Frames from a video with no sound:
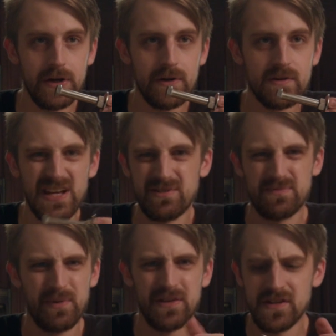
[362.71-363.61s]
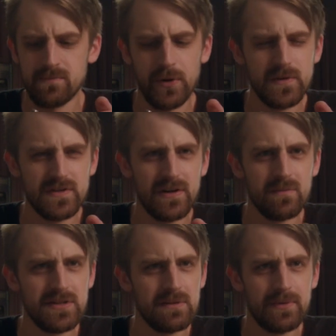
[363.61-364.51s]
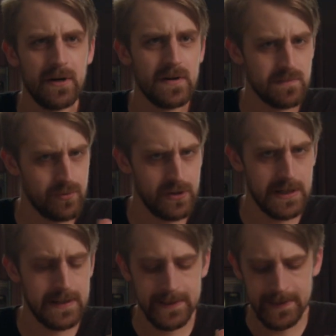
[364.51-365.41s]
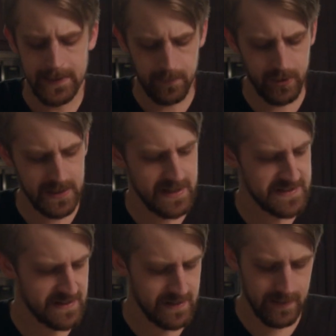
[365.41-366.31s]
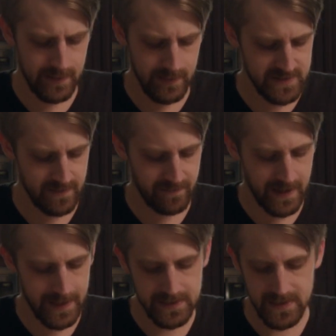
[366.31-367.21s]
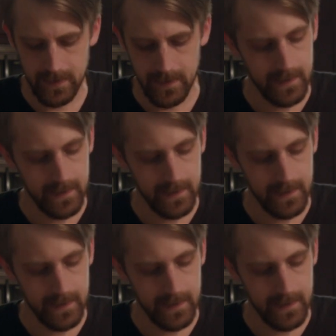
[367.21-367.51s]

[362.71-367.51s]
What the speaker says: Lowe's, I just bought these bolts at Home Depot. It's pretty easy to find.